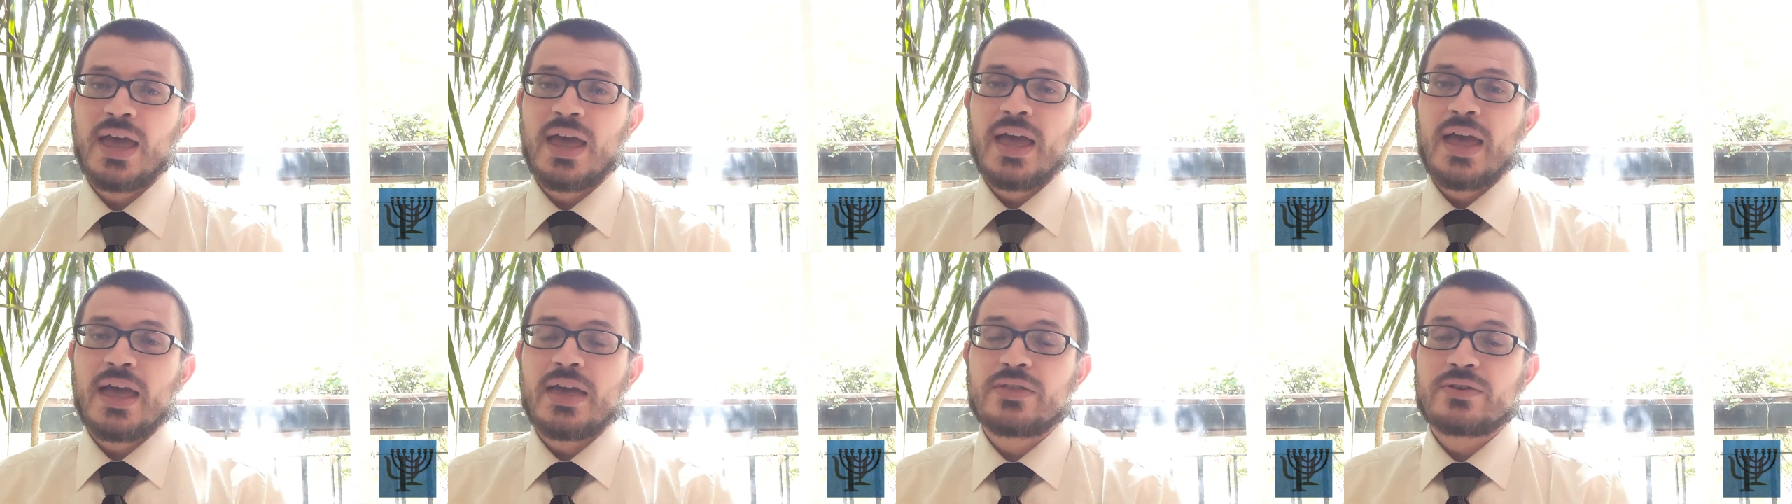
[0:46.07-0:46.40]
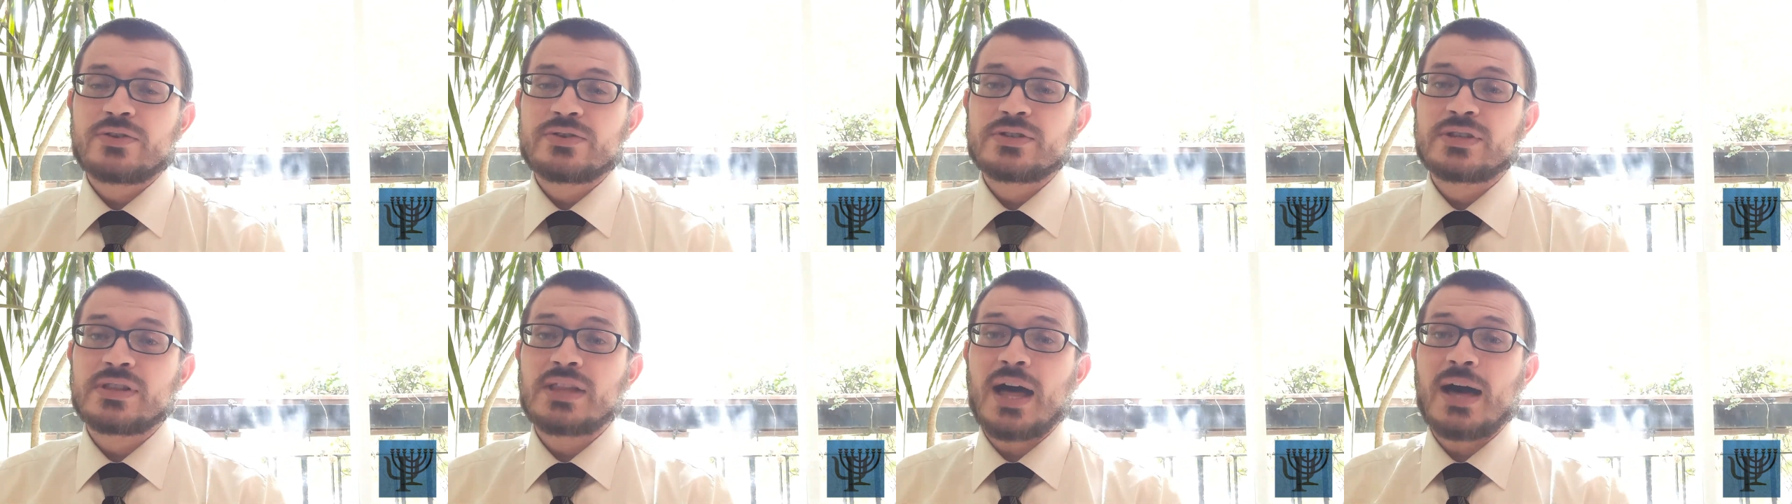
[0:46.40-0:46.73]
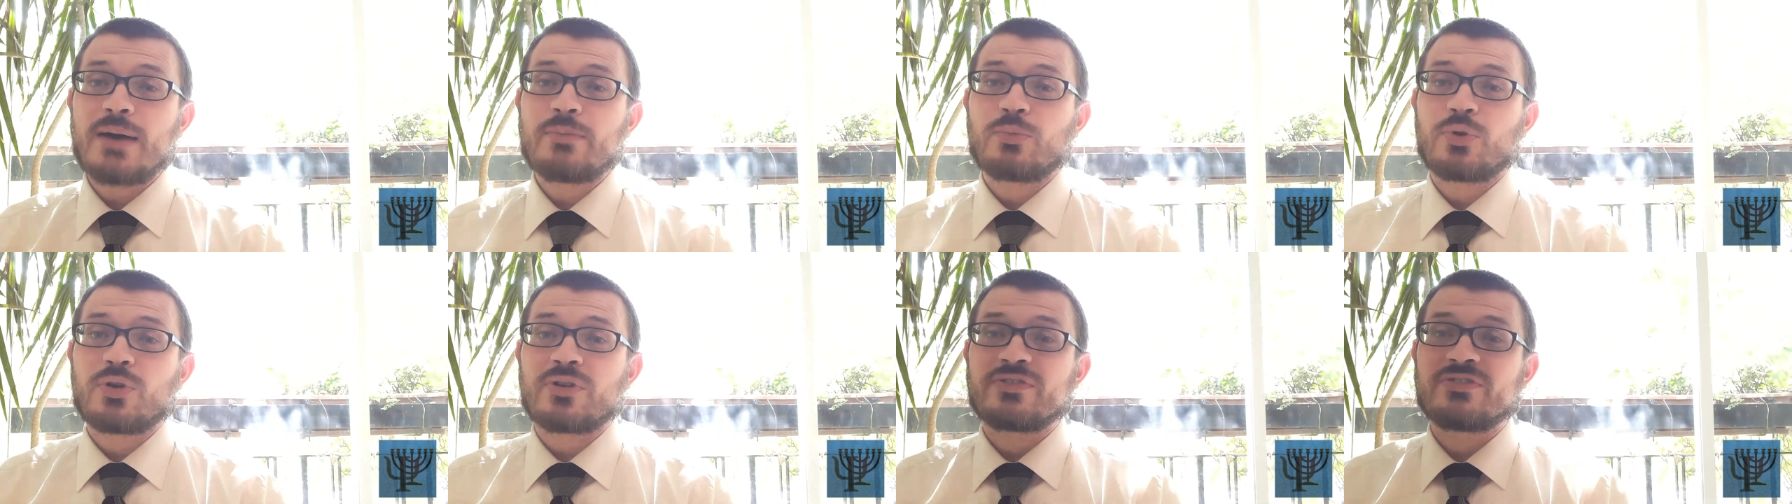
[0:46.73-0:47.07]
And there's a
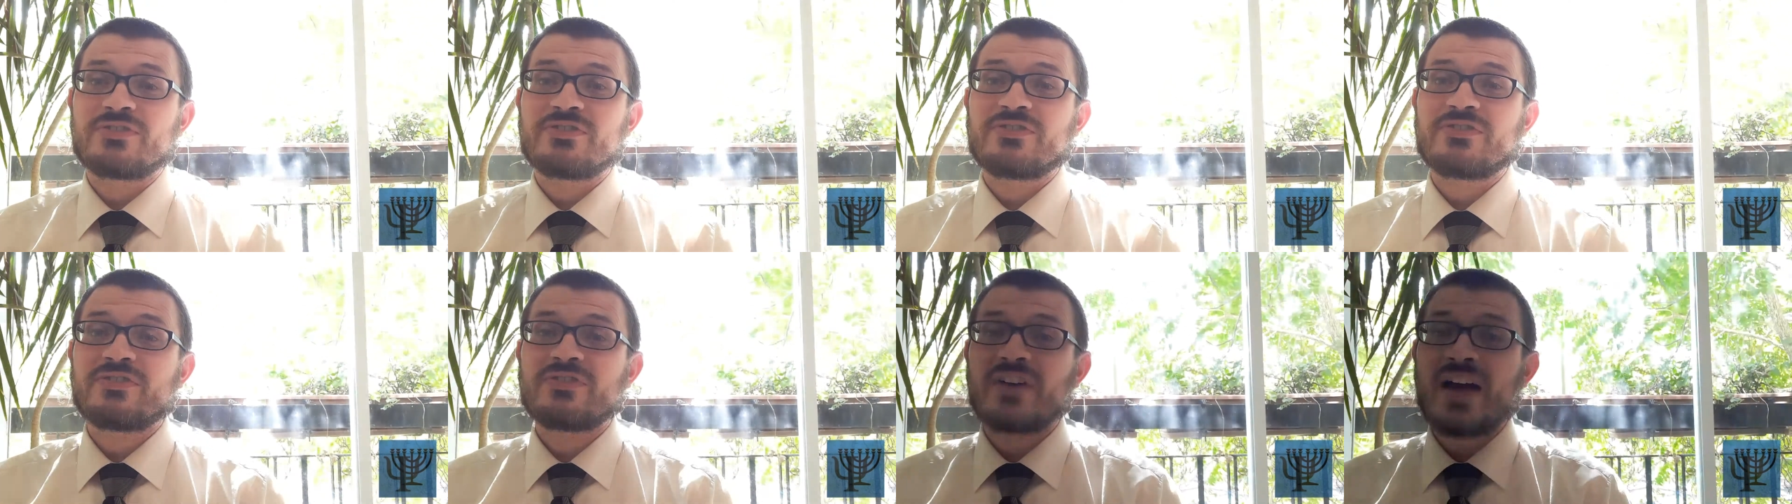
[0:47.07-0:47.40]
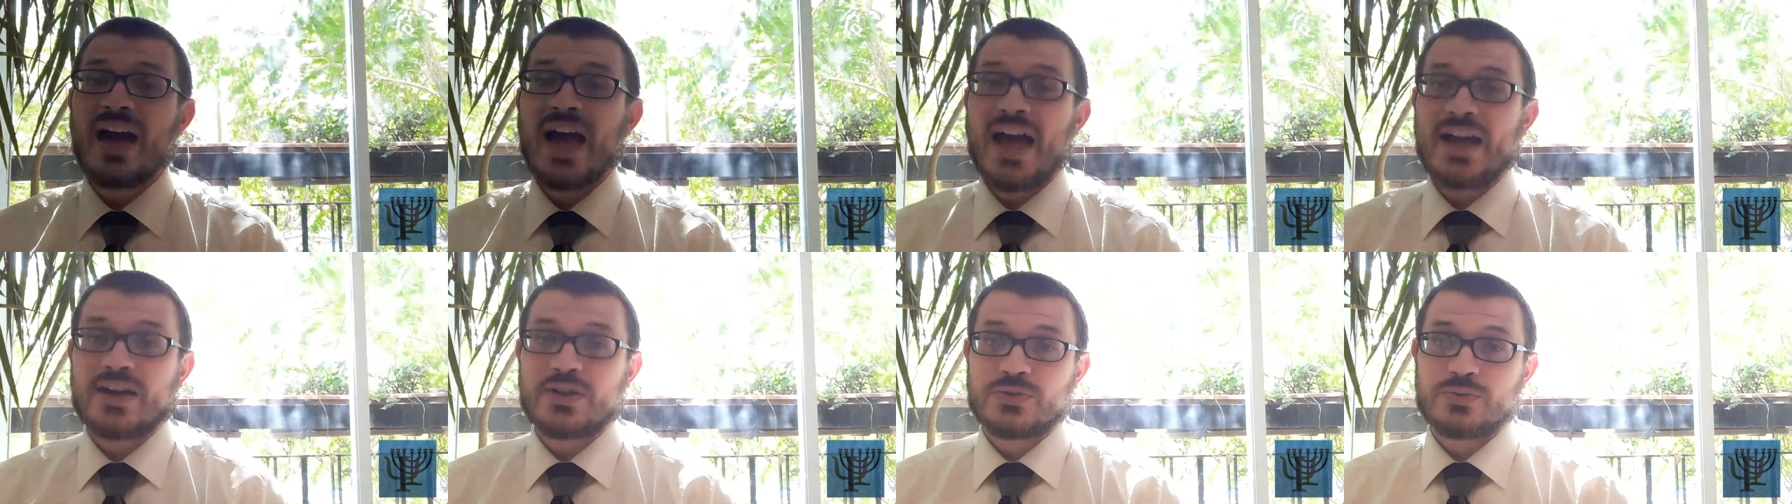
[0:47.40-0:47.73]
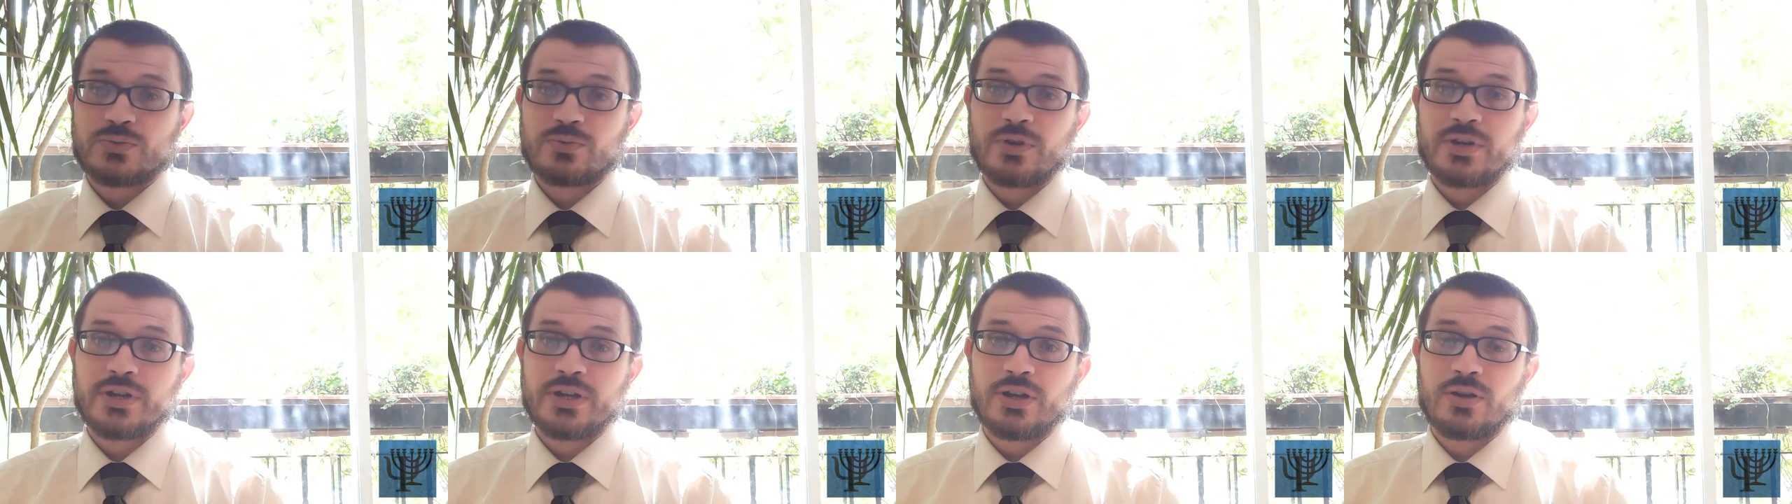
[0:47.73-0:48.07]
lot more facts
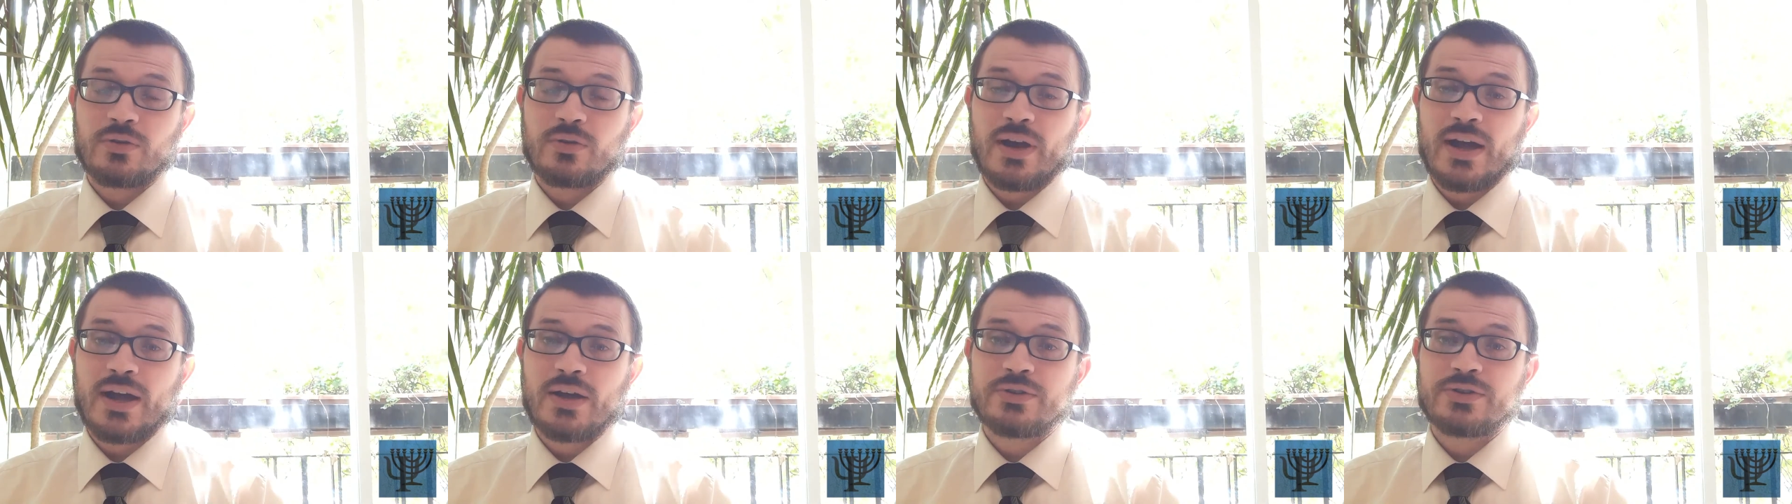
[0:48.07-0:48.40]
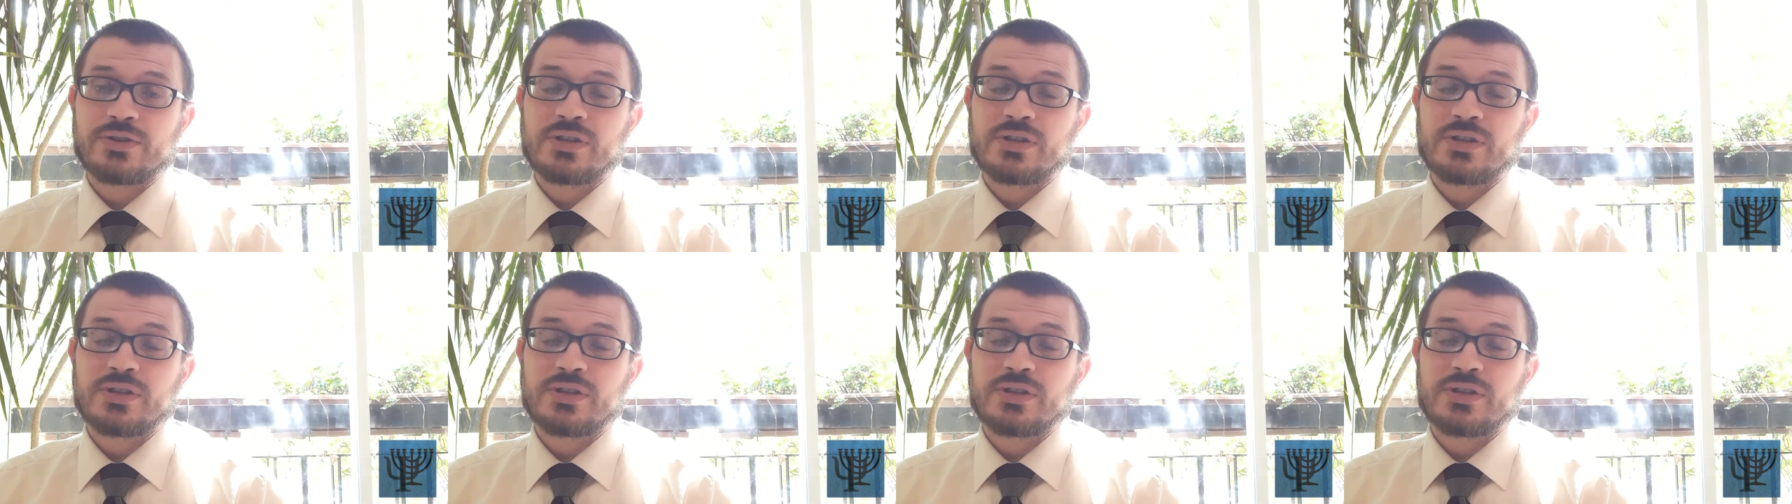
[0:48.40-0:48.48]
running around,